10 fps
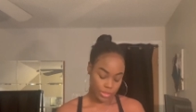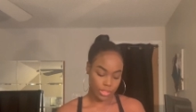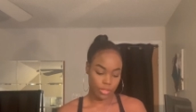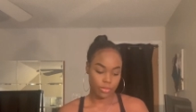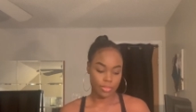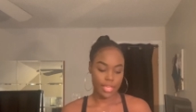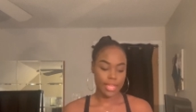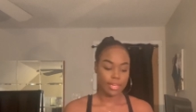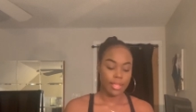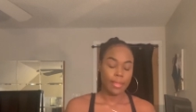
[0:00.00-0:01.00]
So
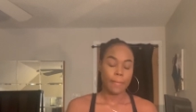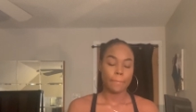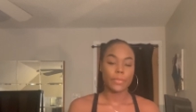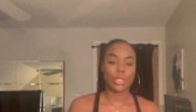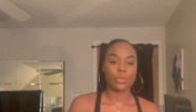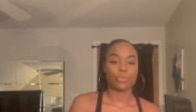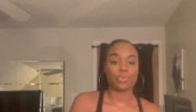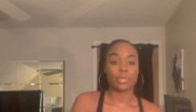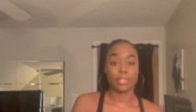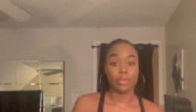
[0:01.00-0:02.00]
that book
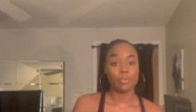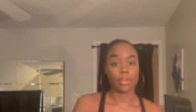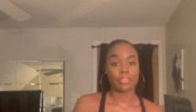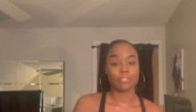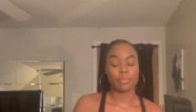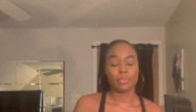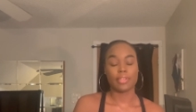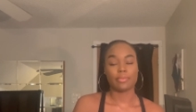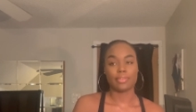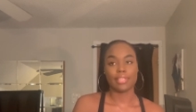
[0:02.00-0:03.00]
really worked for me,
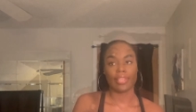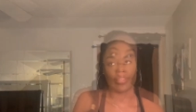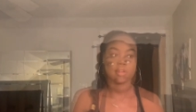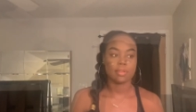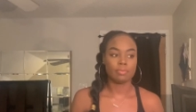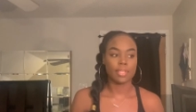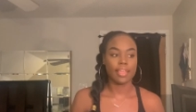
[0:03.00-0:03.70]
it really helped.